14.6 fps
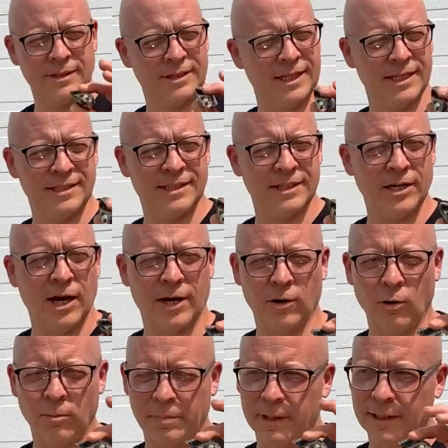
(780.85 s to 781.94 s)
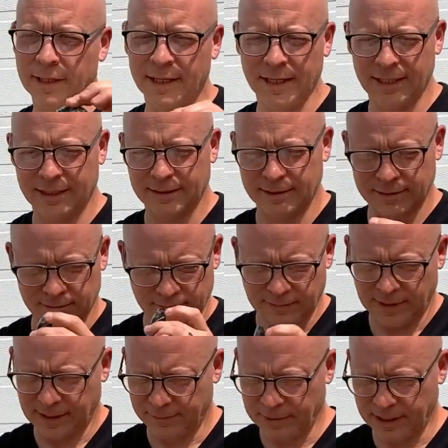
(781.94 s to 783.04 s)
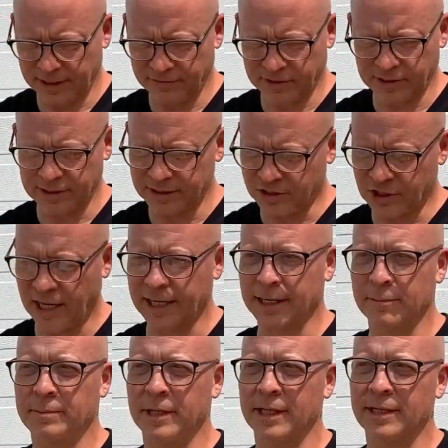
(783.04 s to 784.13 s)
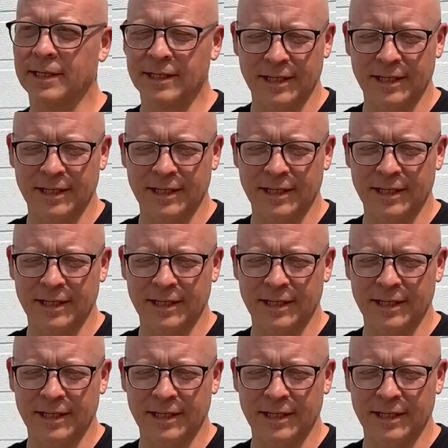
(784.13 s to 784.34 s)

It did not open. I'm not even going to check it, but